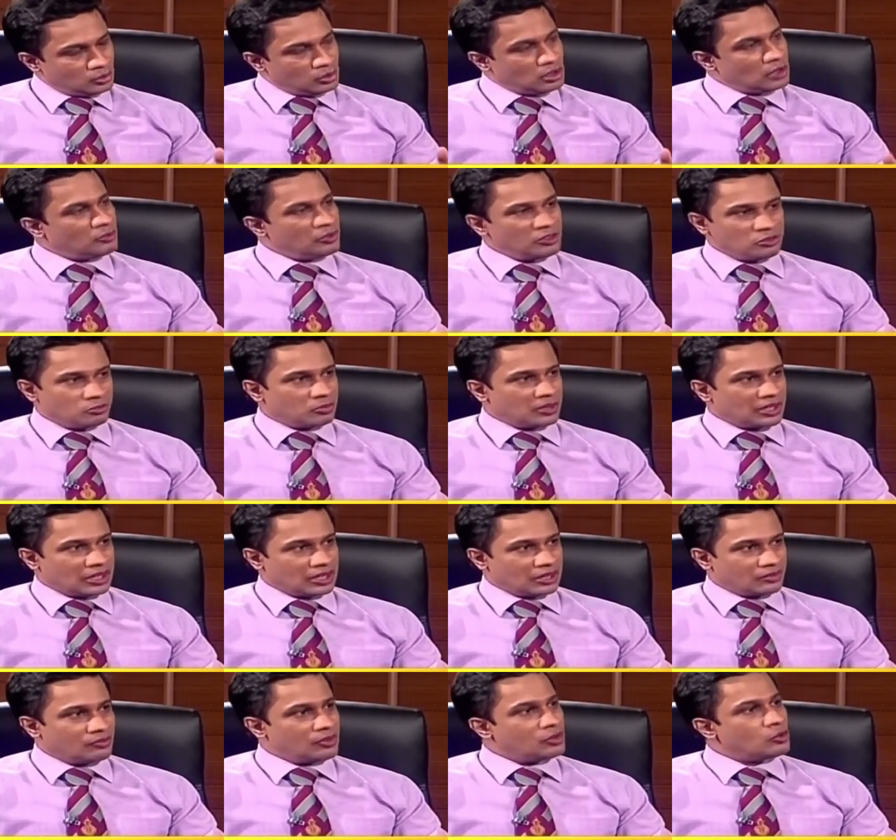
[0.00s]
to the fish
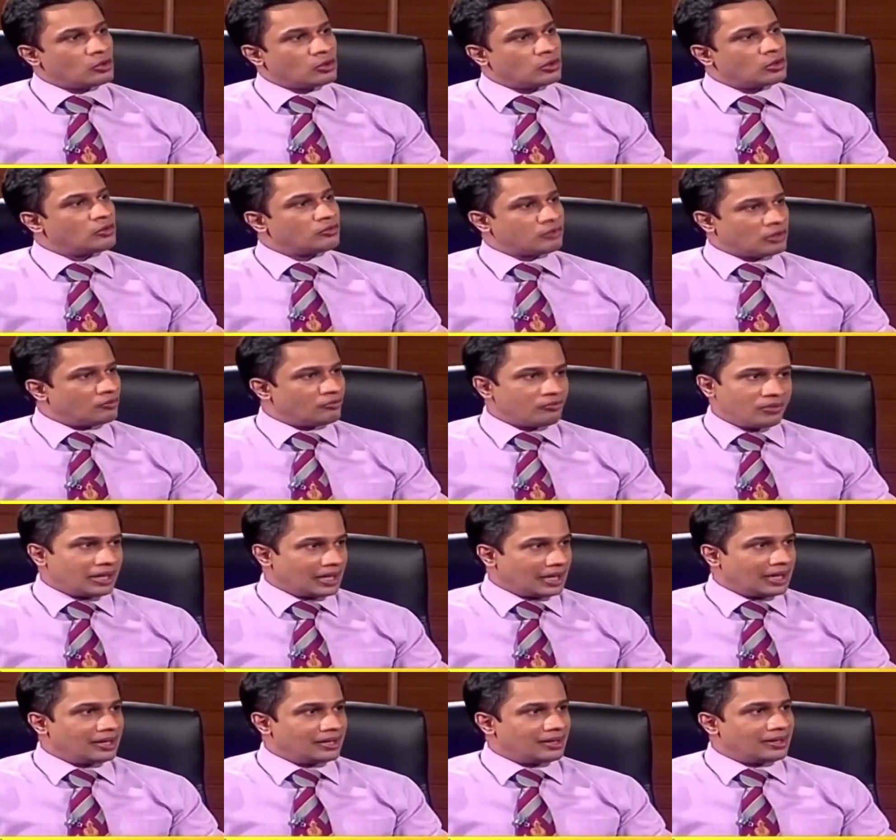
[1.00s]
market. We don't know from
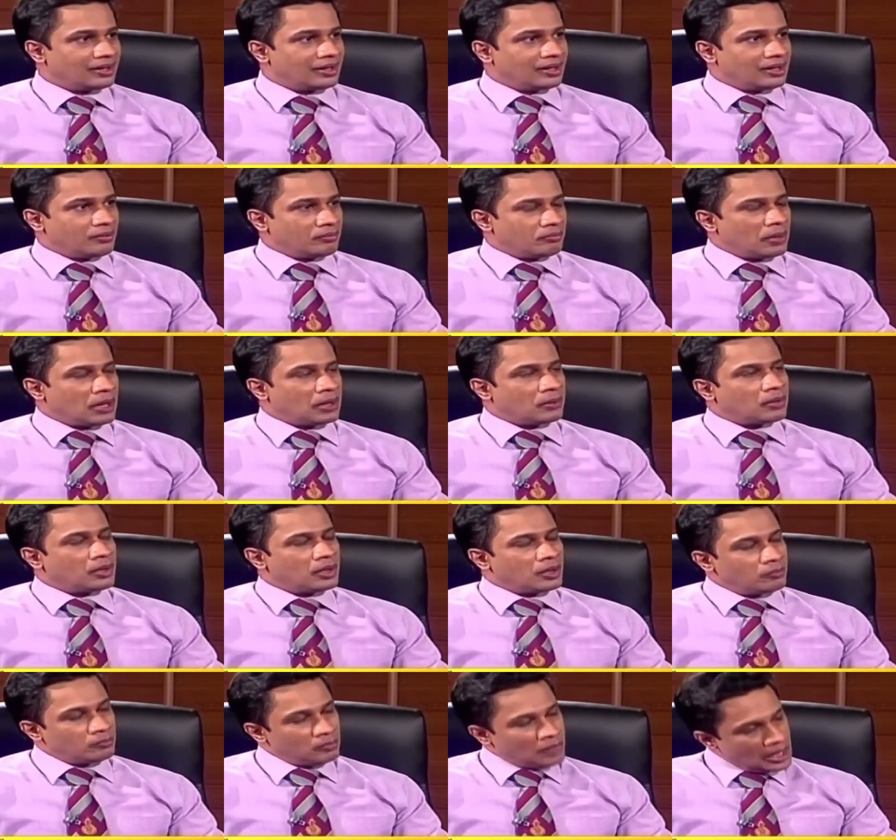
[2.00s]
where, but
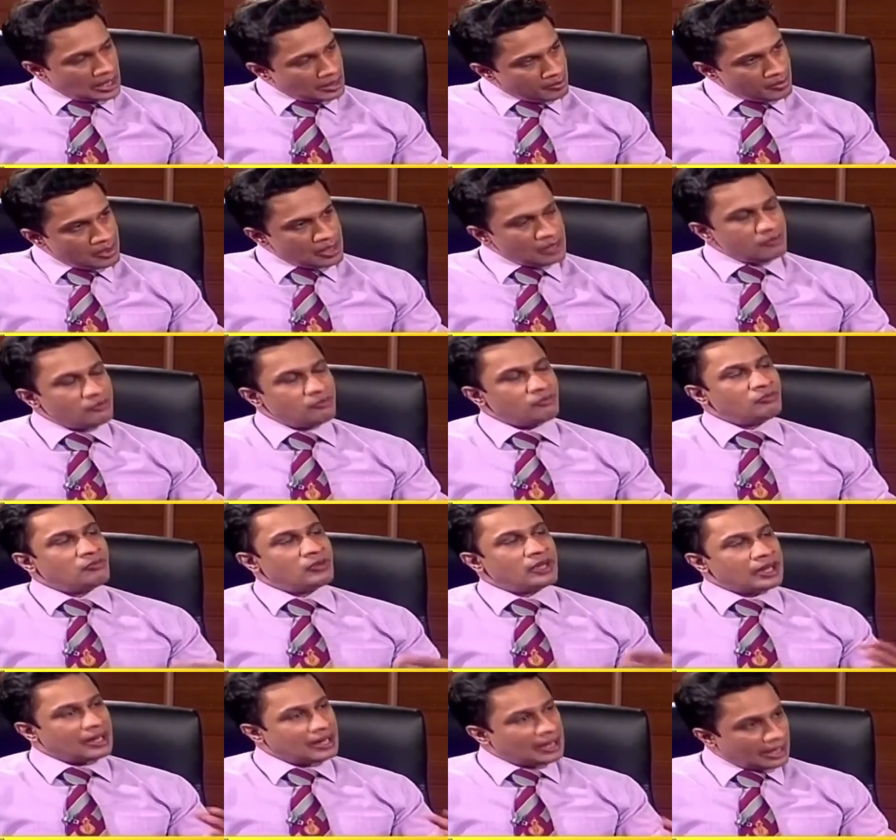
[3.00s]
maybe
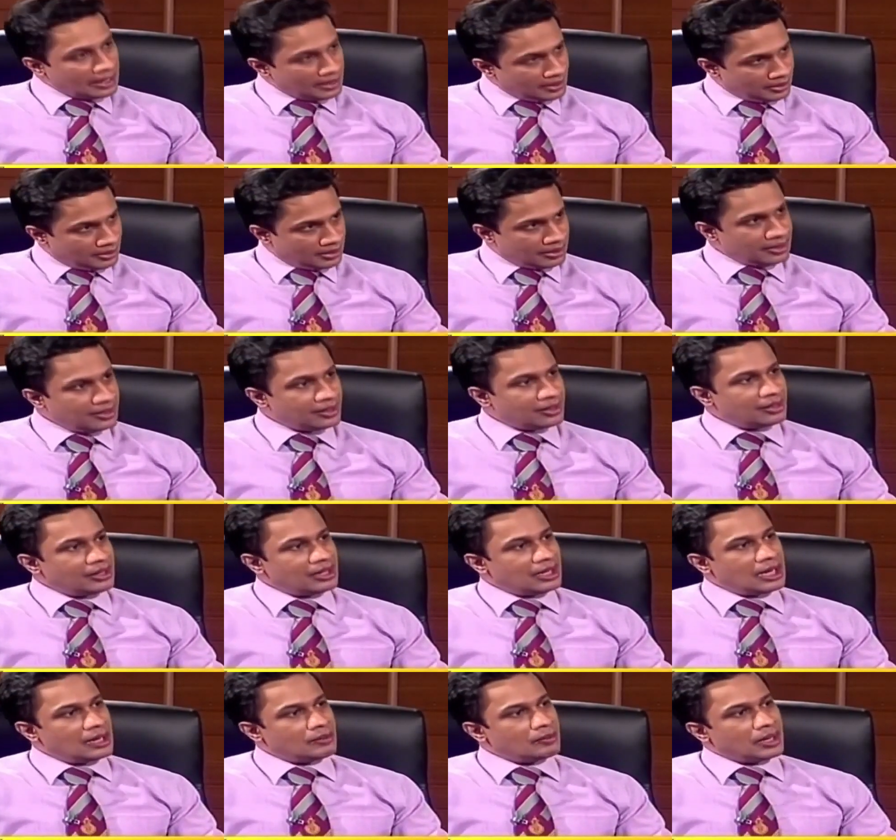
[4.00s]
very likely
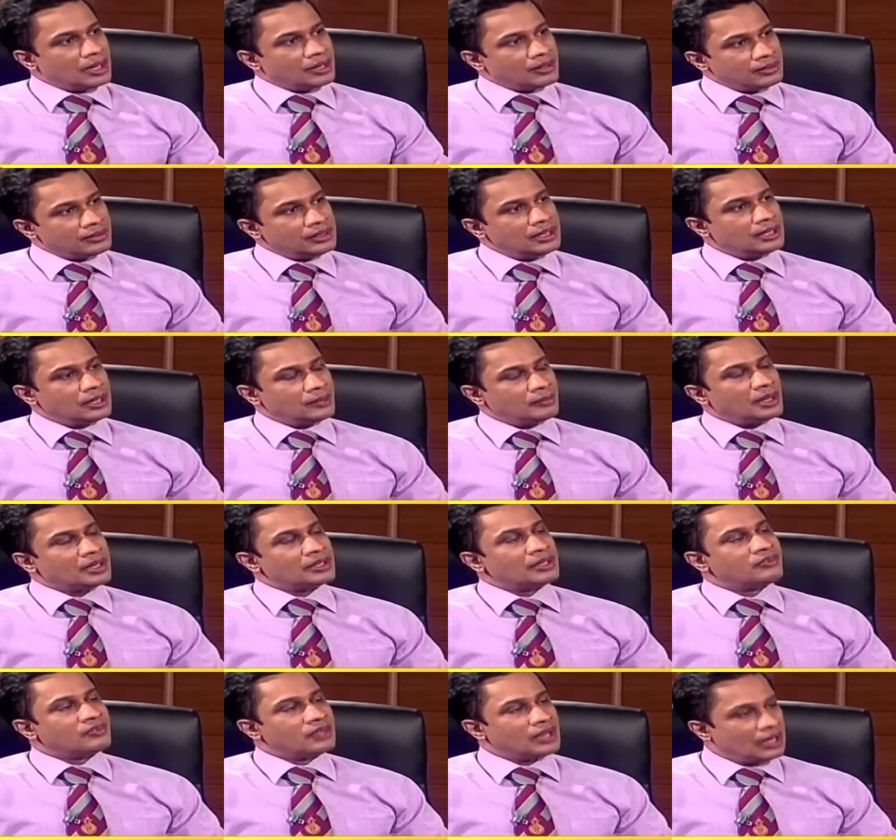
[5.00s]
among
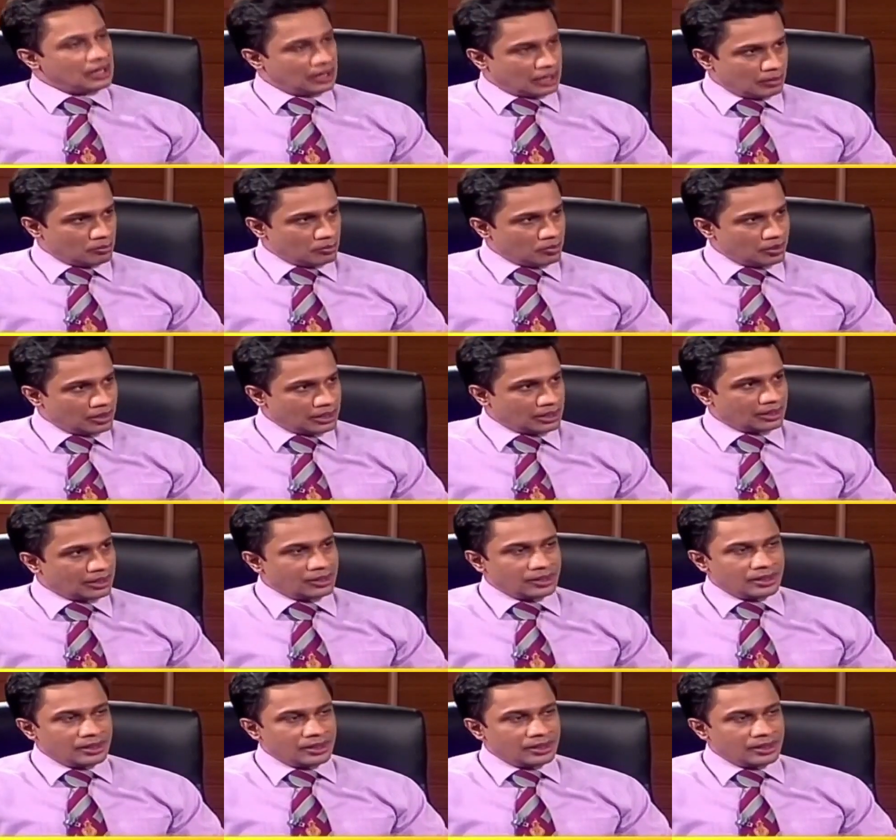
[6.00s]
the seller community.